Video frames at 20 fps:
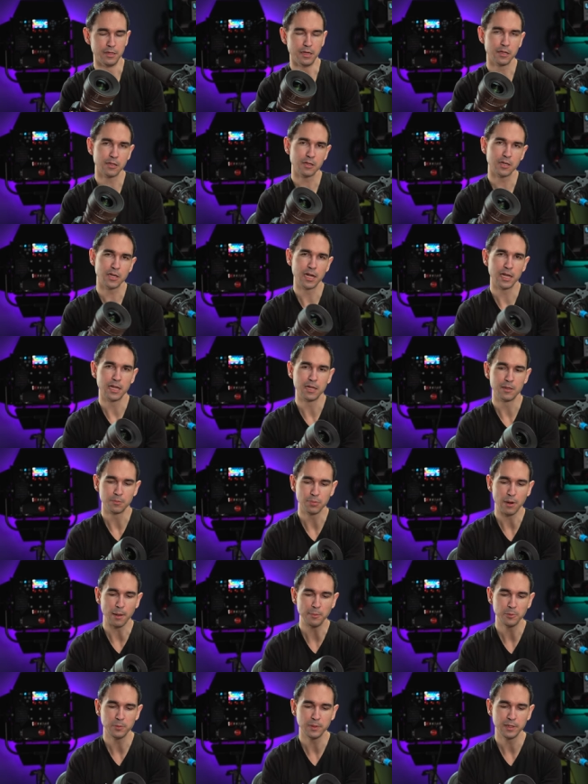The other and
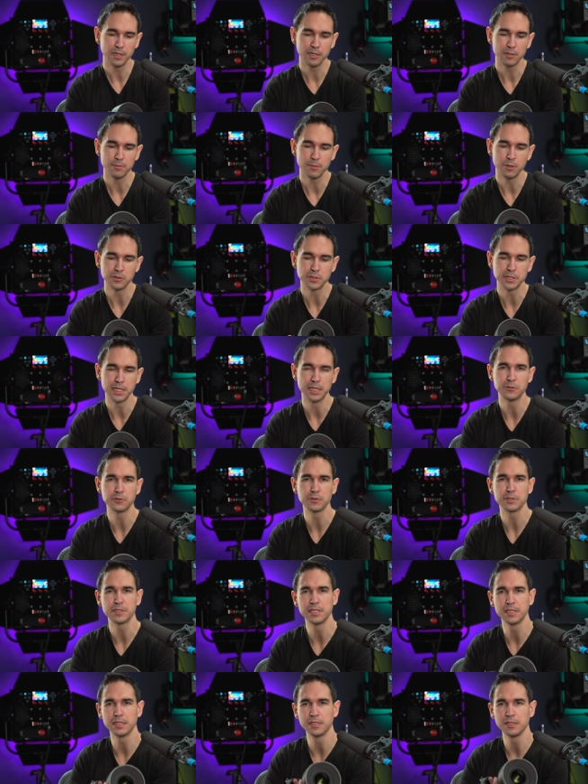probably the most
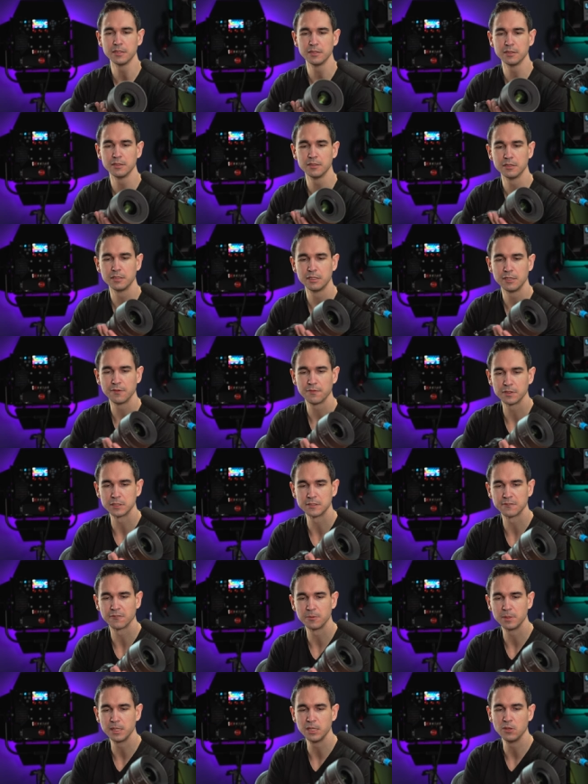interesting difference
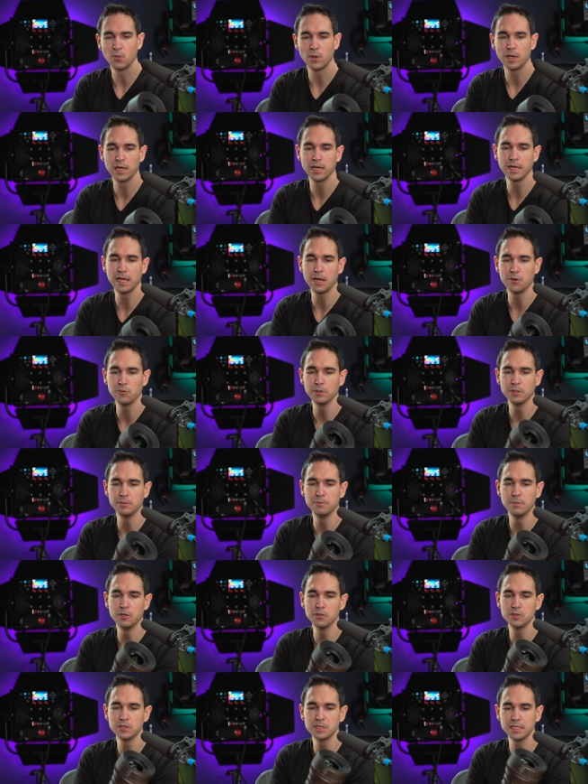for me and why I would
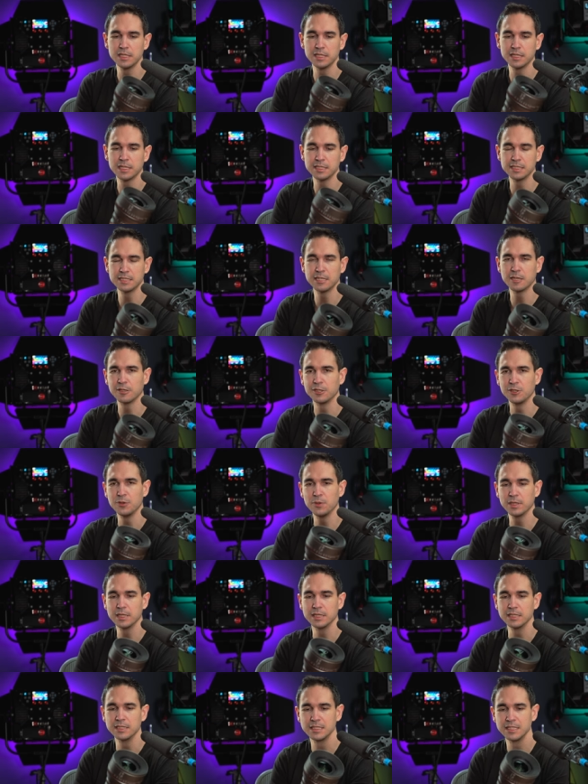mostly consider
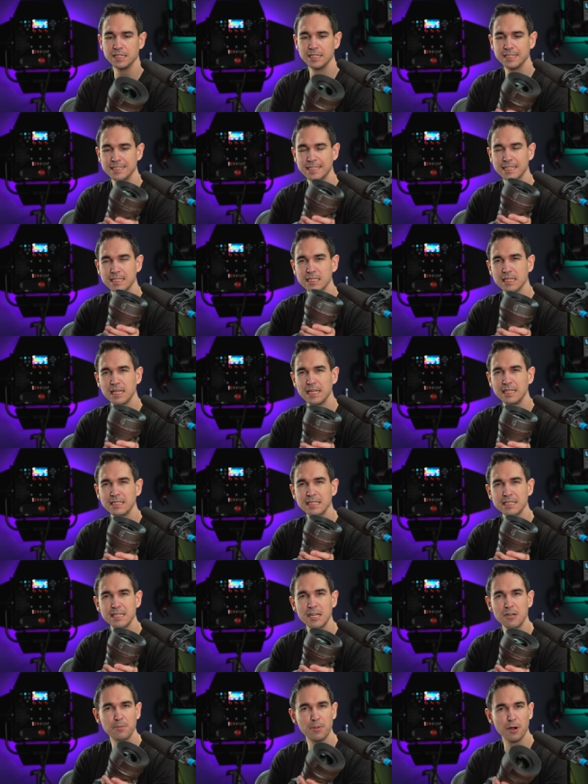doing this is this lens
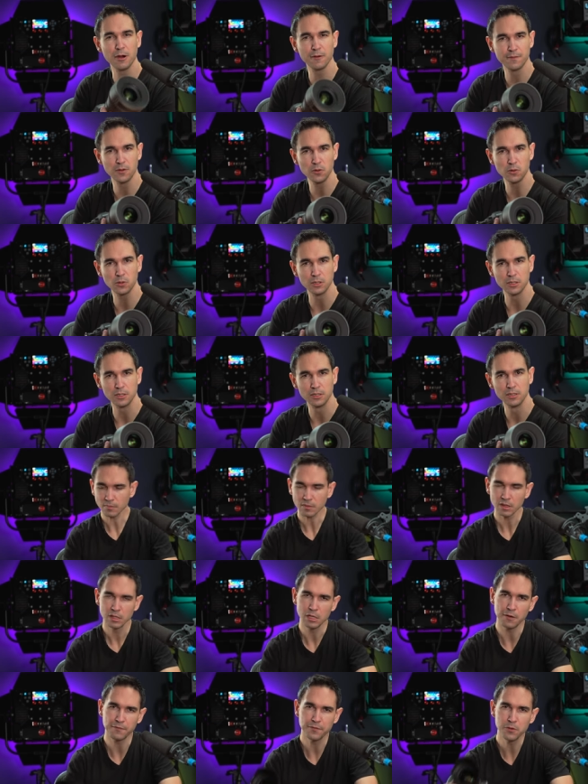is now parfocal.
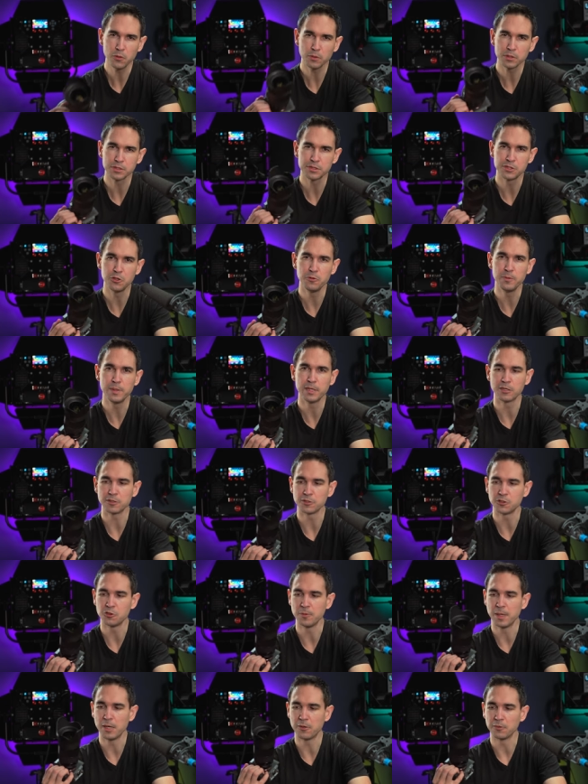Now if you were to zoom in or
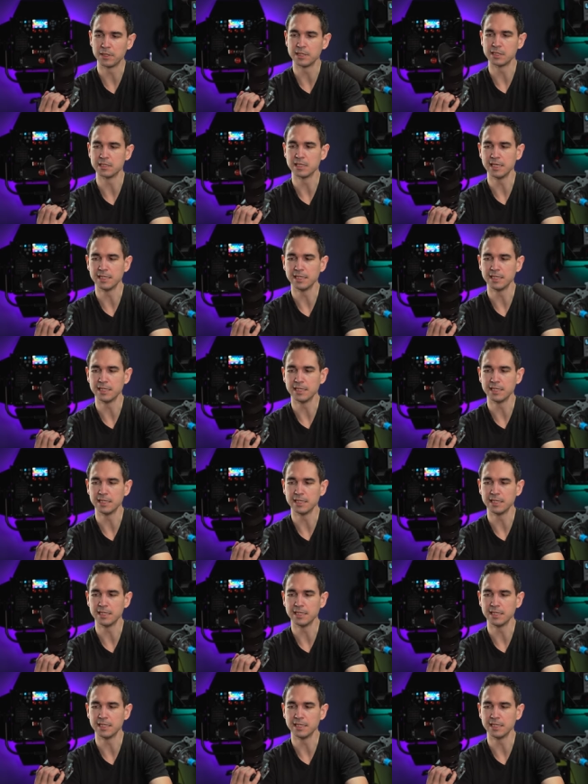zoom out with this